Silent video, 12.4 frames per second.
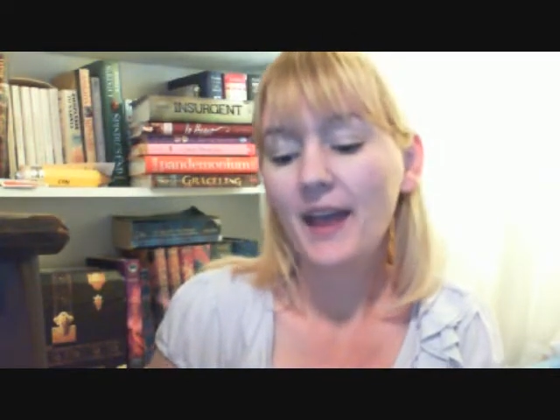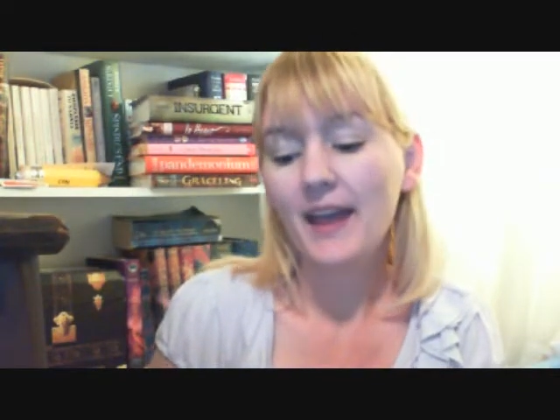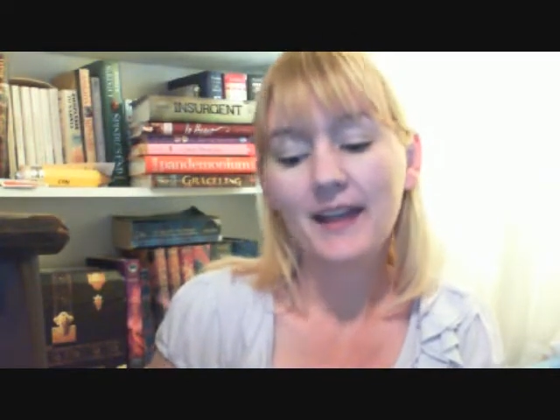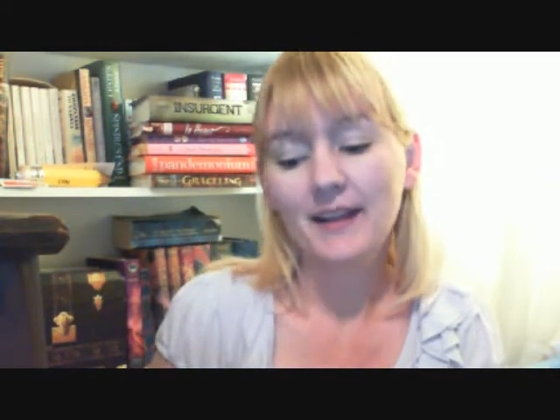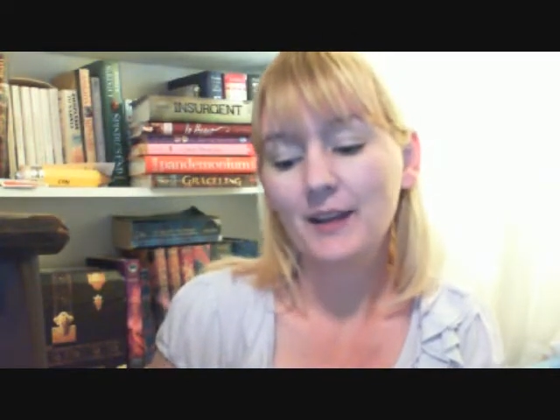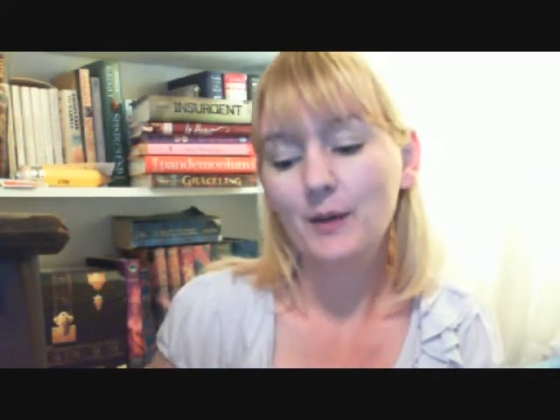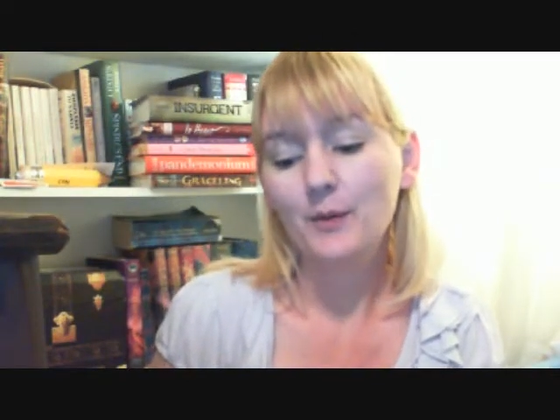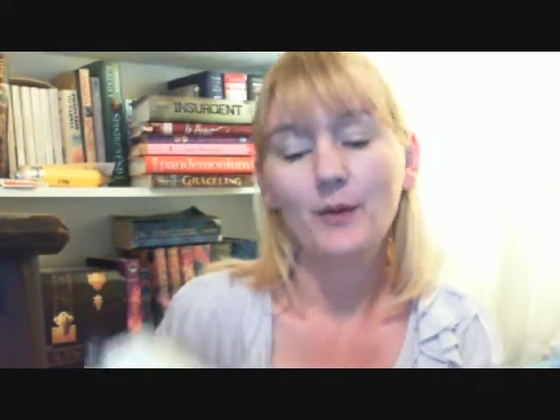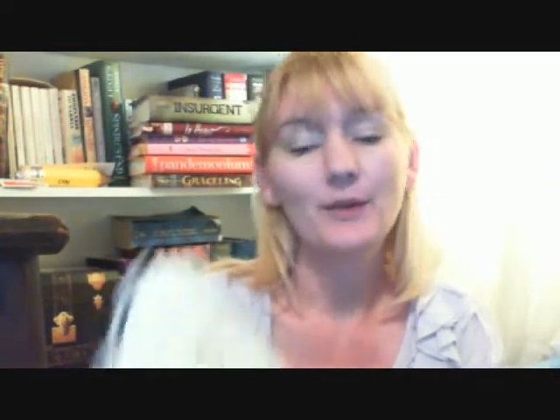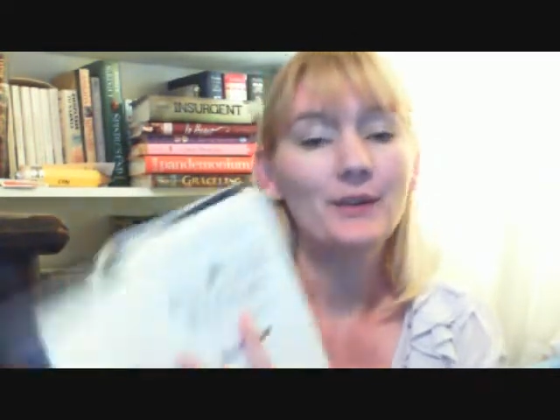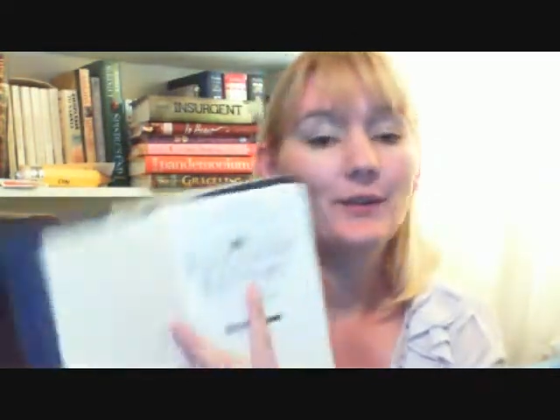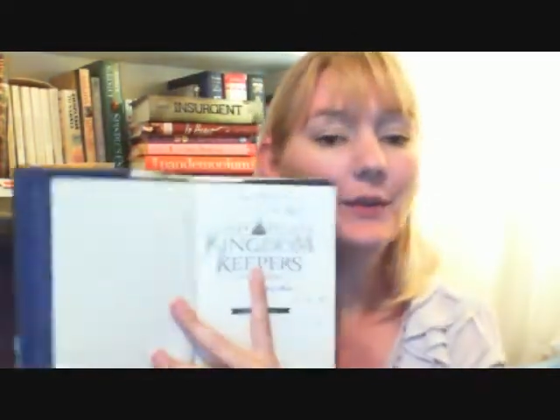And he
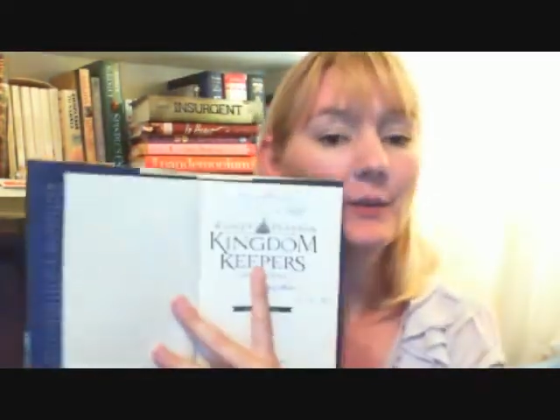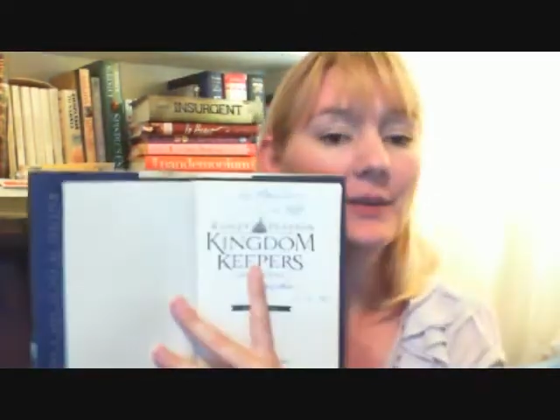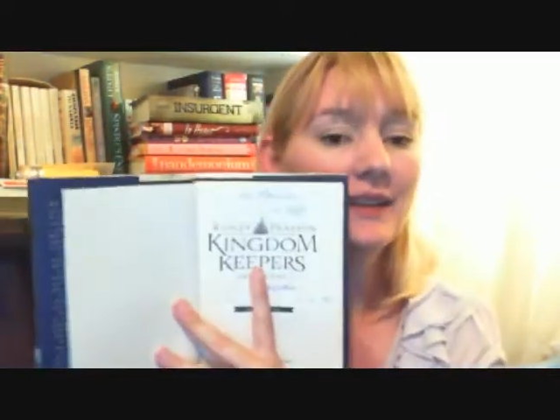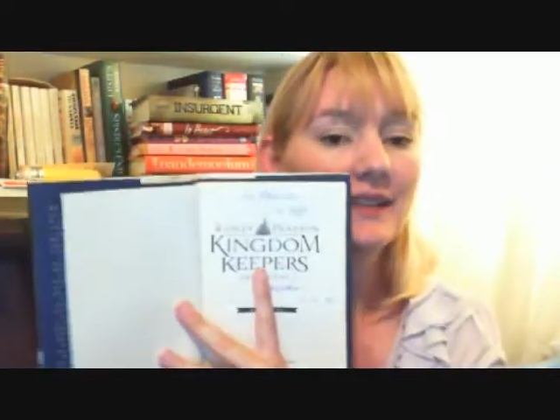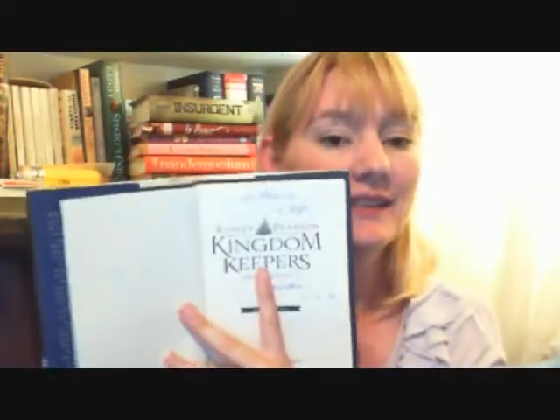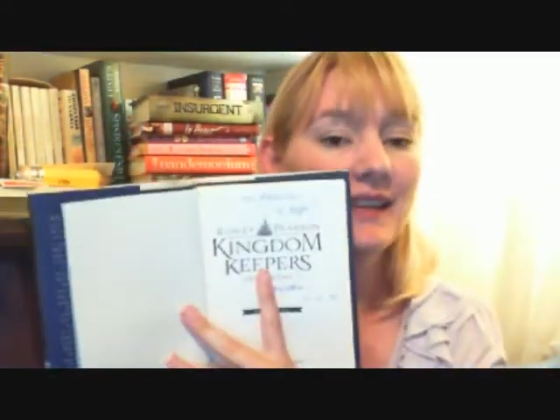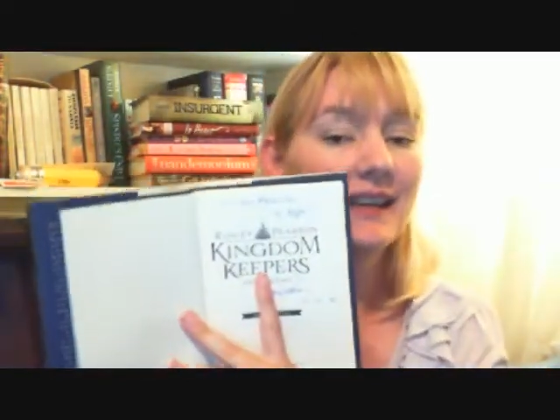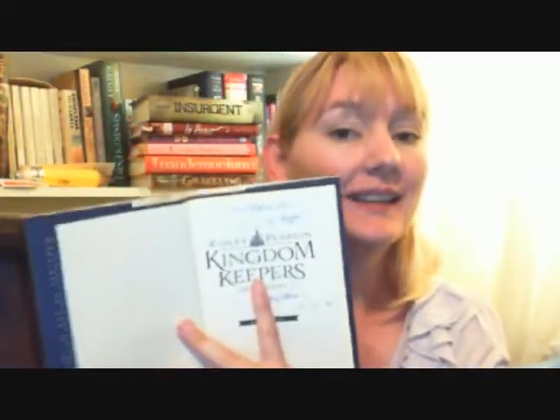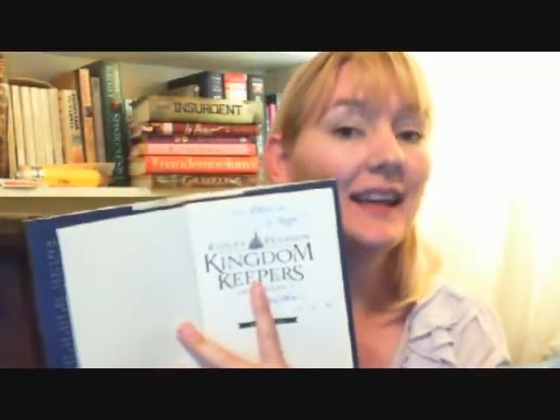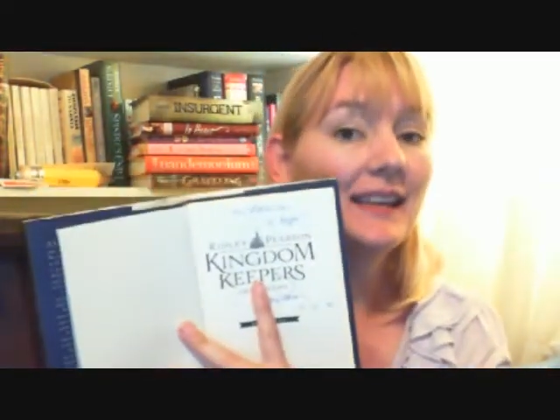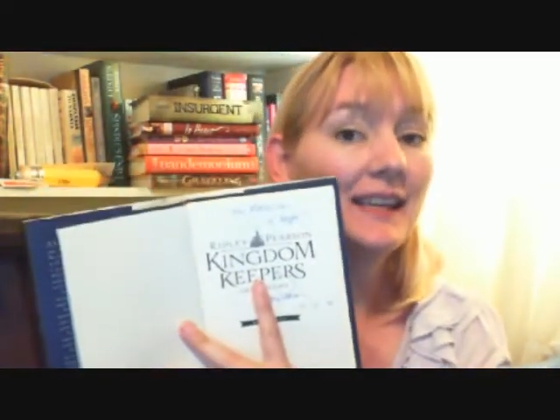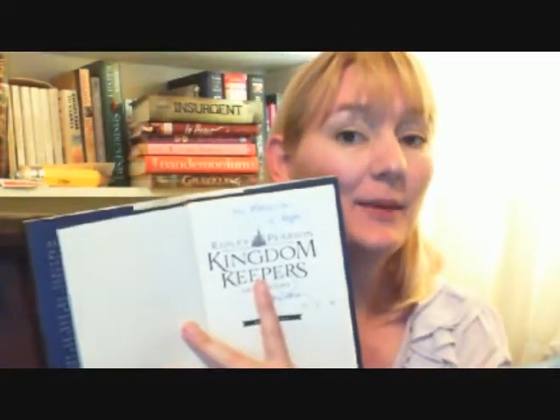wrote for Melissa,
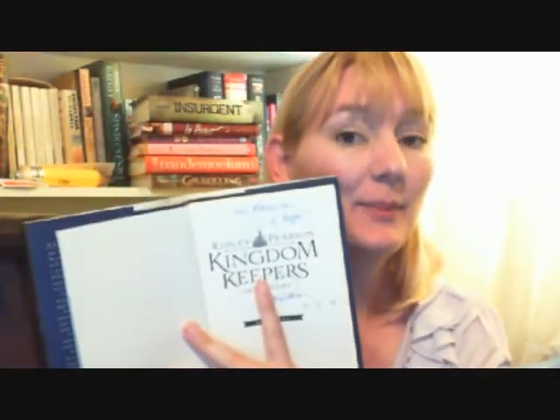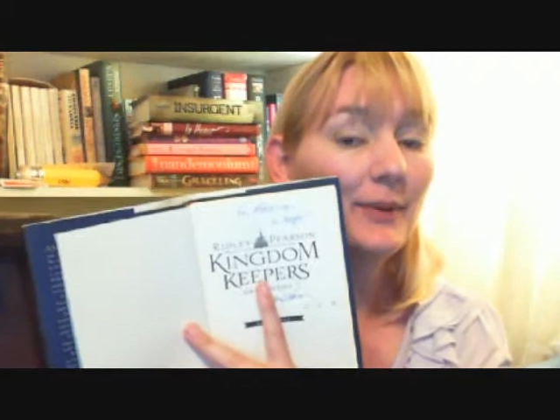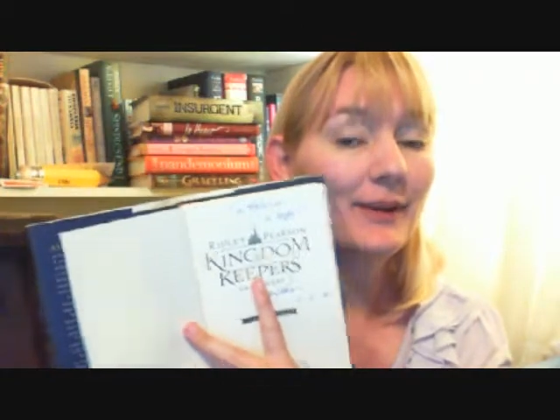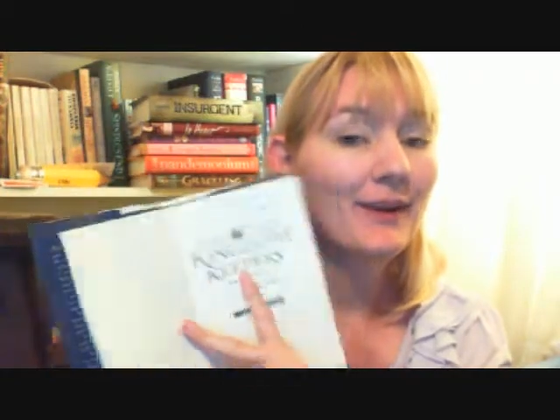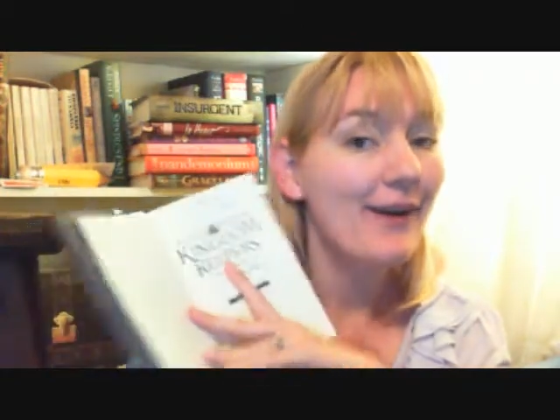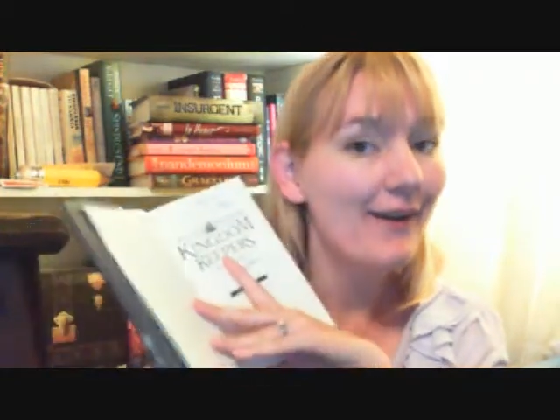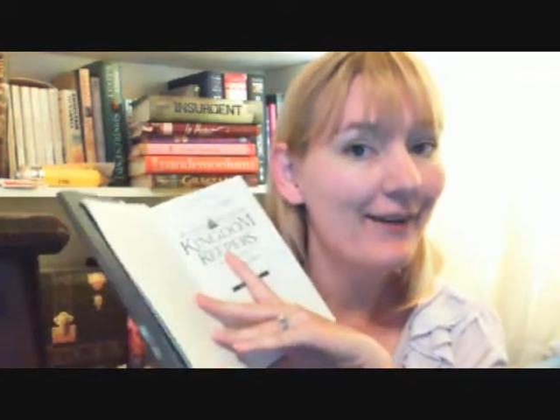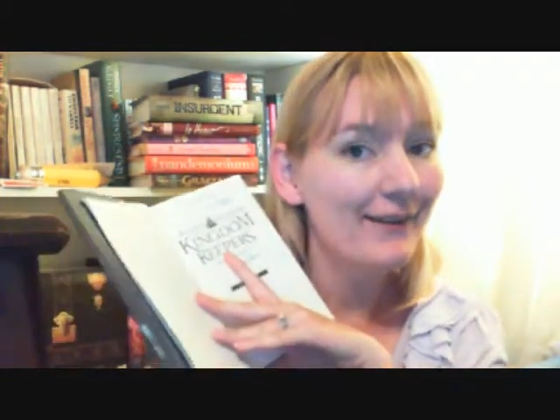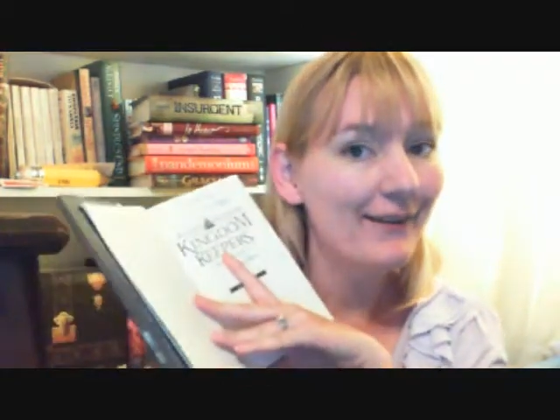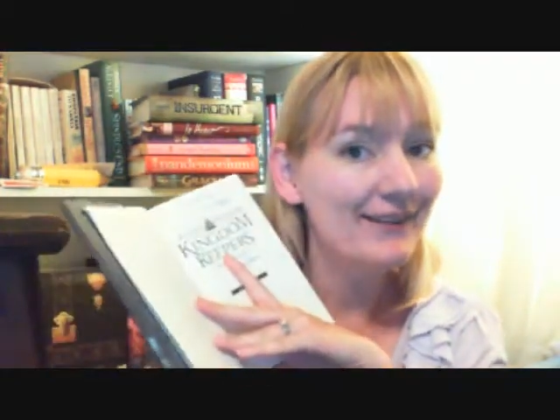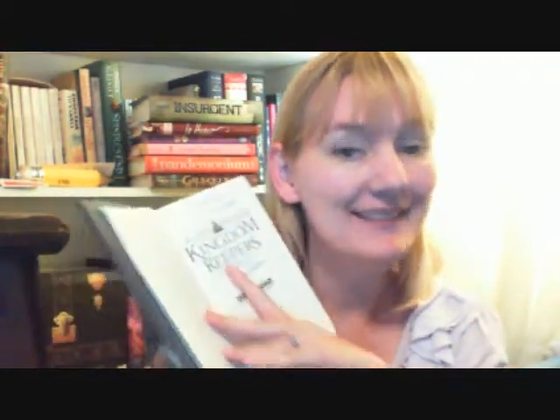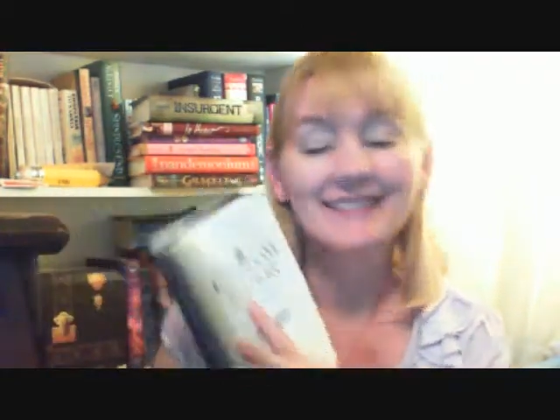a keeper.
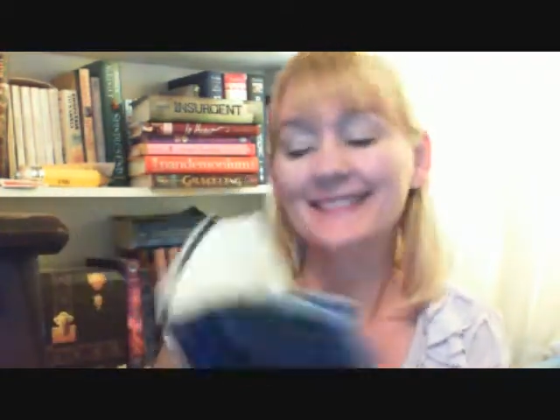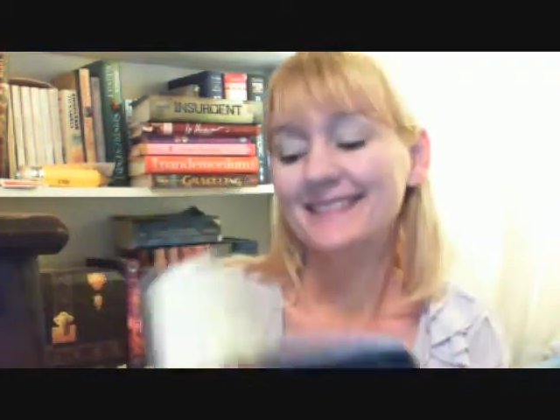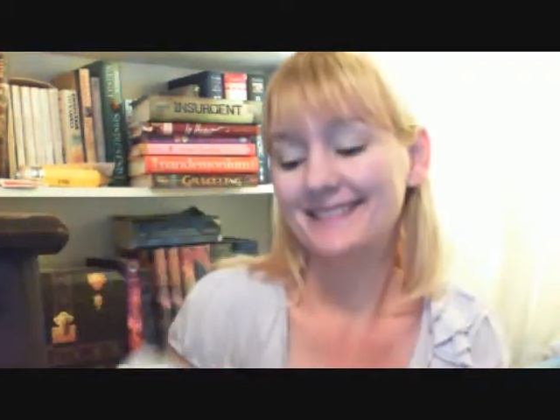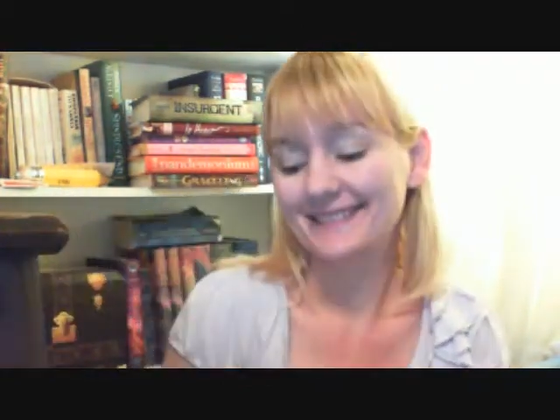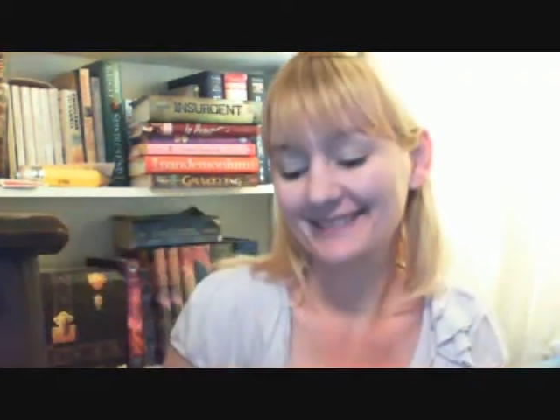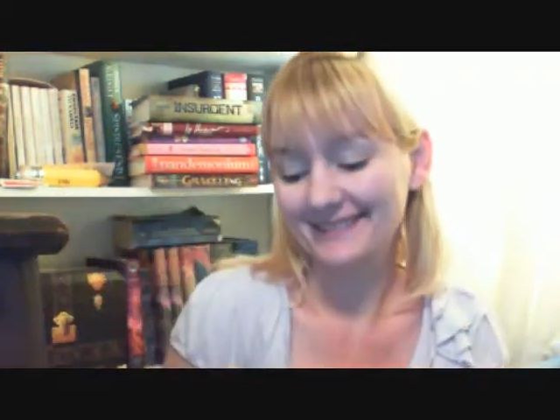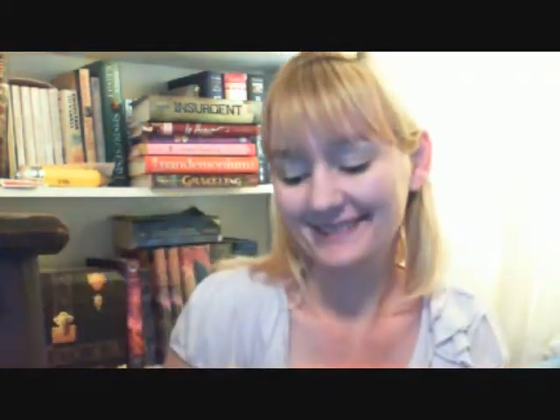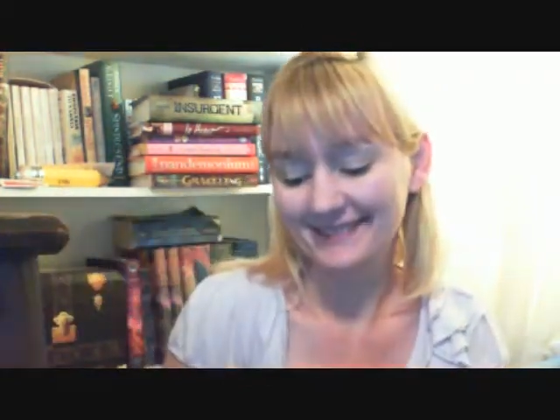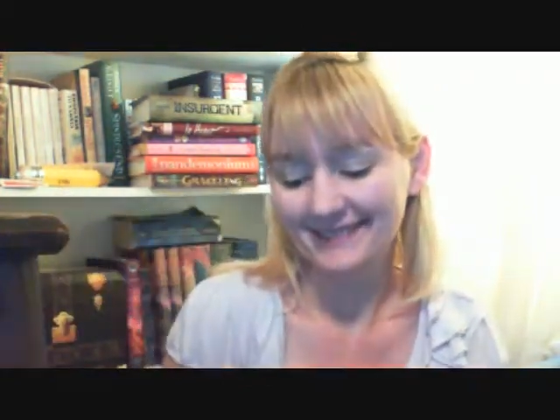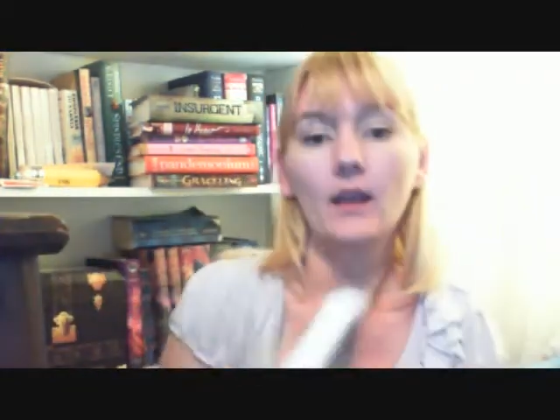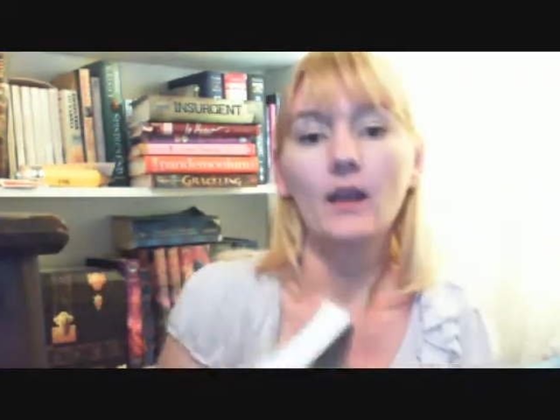Aww.